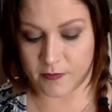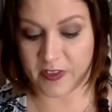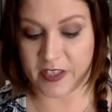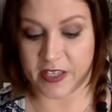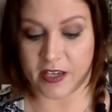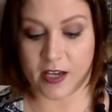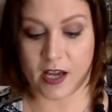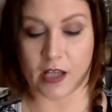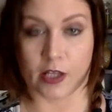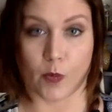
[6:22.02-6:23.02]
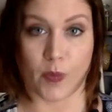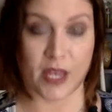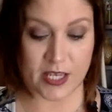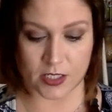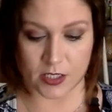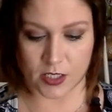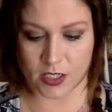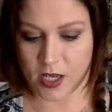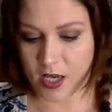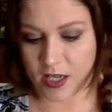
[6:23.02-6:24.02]
The color pink
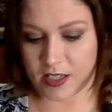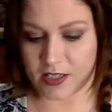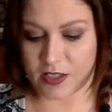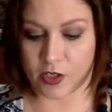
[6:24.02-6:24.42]
is